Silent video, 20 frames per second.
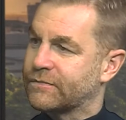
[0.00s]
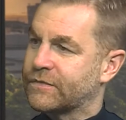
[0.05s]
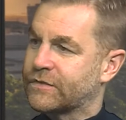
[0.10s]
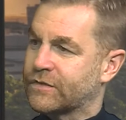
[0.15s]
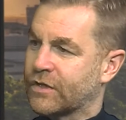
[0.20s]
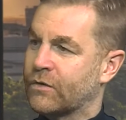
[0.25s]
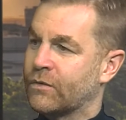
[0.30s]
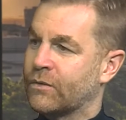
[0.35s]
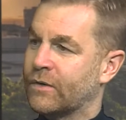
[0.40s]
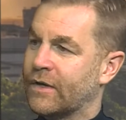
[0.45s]

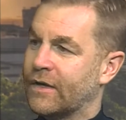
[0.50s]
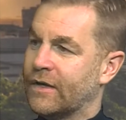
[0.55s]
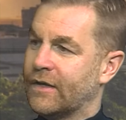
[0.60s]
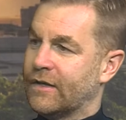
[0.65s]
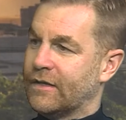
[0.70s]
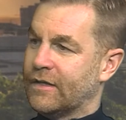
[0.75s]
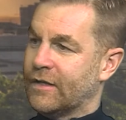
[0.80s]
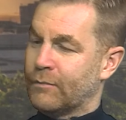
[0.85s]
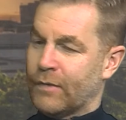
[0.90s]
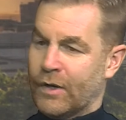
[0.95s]
So
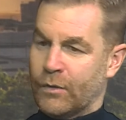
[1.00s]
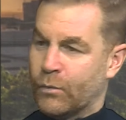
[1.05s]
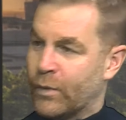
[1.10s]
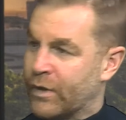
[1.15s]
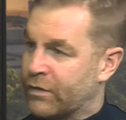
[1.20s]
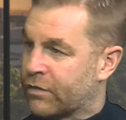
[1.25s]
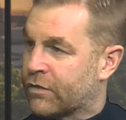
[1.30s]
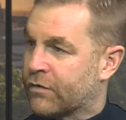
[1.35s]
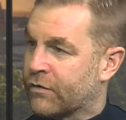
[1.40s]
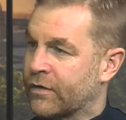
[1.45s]
you might
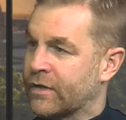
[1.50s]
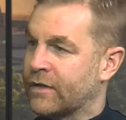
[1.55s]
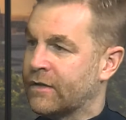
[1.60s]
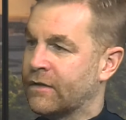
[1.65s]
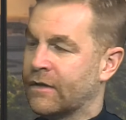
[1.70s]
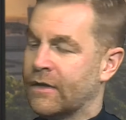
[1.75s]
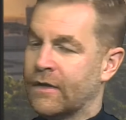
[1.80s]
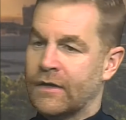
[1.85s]
win 3,